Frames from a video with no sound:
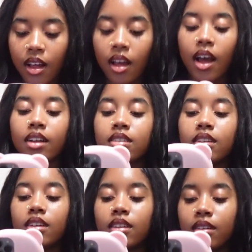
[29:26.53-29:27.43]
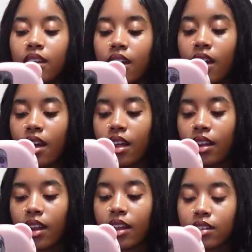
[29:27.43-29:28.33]
I said,
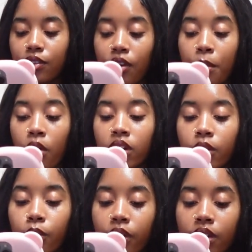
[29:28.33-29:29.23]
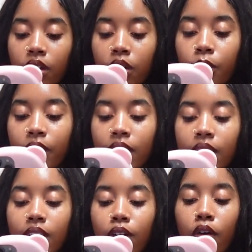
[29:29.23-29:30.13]
as if I'm only worth a quickie
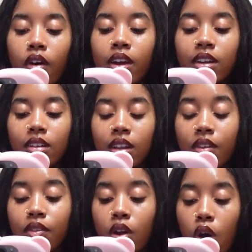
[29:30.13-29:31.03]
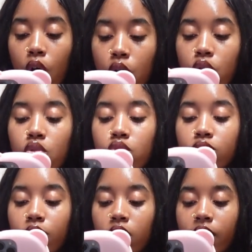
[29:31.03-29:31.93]
in a car he doesn't even own,
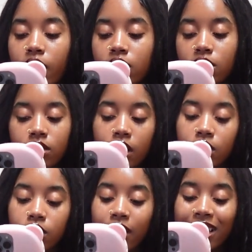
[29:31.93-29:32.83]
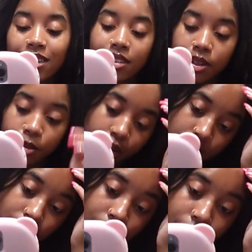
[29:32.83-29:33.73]
bro. It's crazy, bro.
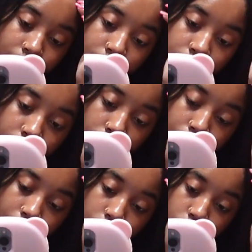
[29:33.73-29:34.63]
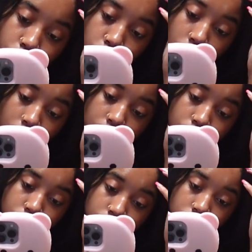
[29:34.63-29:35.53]
17-year-old me was
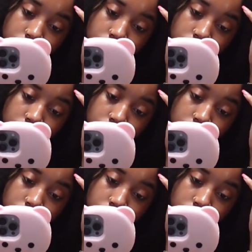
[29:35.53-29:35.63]
wild.